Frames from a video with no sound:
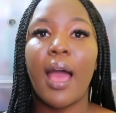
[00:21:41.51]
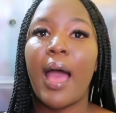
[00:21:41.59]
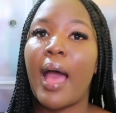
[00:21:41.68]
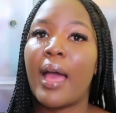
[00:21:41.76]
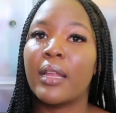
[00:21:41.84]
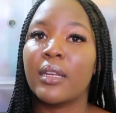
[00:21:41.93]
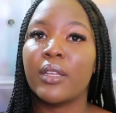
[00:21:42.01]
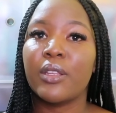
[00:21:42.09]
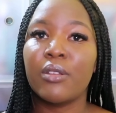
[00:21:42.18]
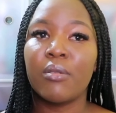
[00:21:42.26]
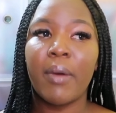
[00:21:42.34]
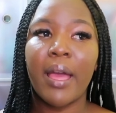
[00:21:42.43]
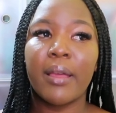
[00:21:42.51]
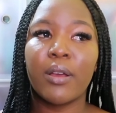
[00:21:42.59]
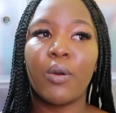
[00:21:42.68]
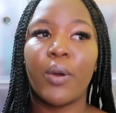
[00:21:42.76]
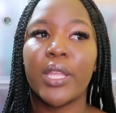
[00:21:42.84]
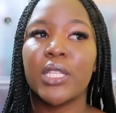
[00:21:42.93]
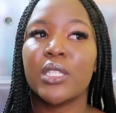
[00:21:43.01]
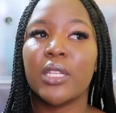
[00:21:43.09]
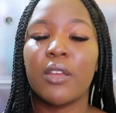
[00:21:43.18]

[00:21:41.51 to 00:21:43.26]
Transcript: and you might go into